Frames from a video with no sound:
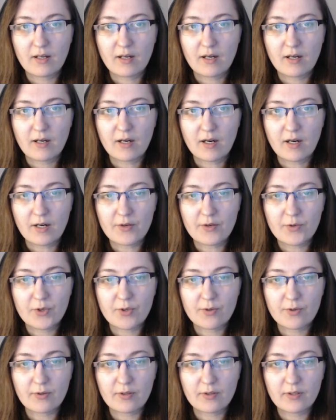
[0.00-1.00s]
Are you
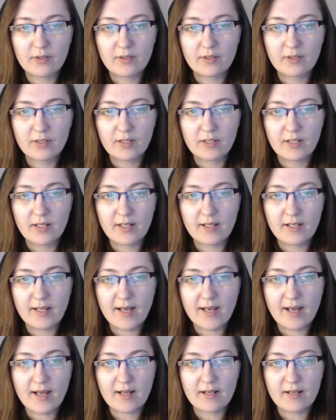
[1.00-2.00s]
sure?
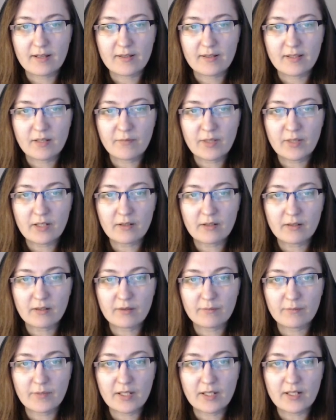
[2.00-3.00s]
Yeah, someone told
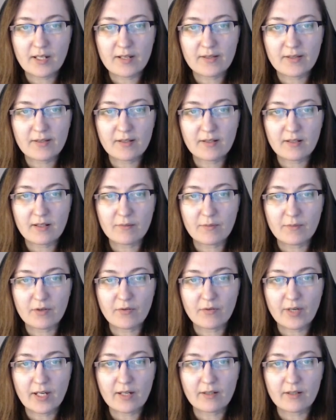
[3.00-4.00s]
me they saw him
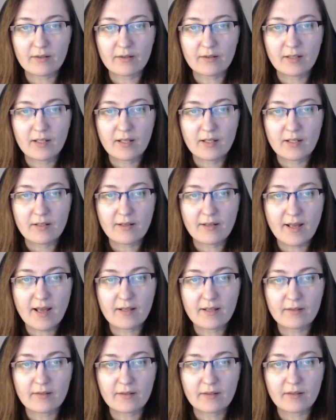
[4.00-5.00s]
around the
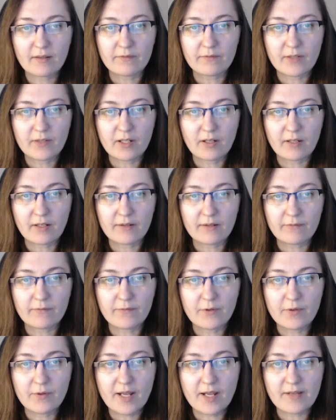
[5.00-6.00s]
Hand of Arlan a
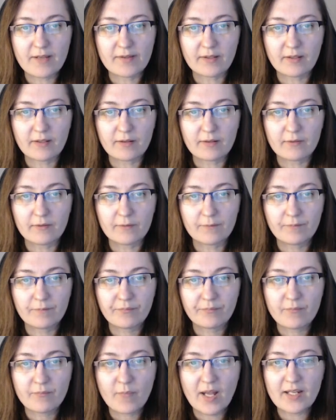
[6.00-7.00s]
few days ago,
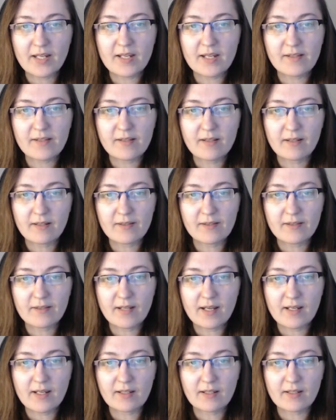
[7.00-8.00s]
and he's not
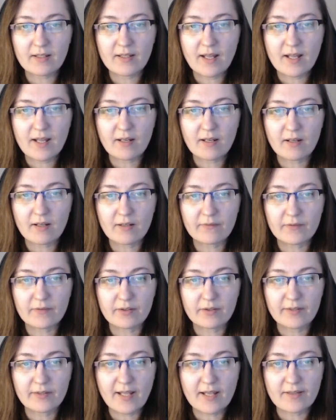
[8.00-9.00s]
staying in any of the
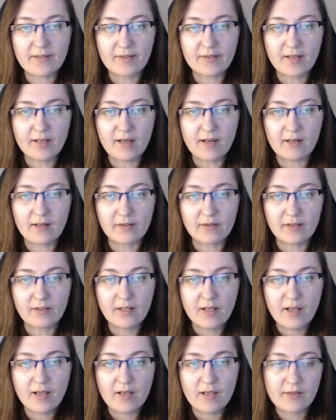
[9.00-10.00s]
tents here,
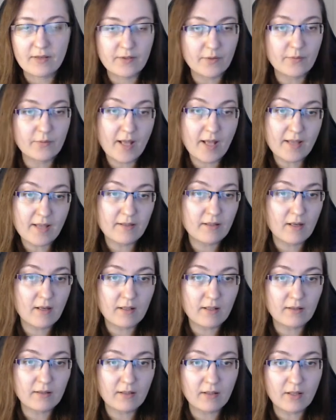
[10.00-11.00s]
so that's the
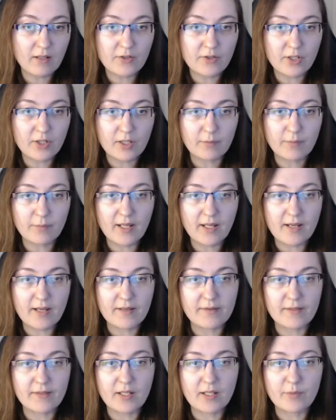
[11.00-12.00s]
only logical
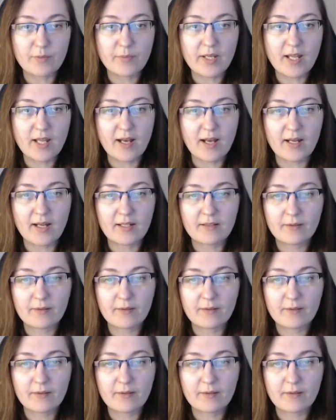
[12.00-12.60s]
place he'd be at.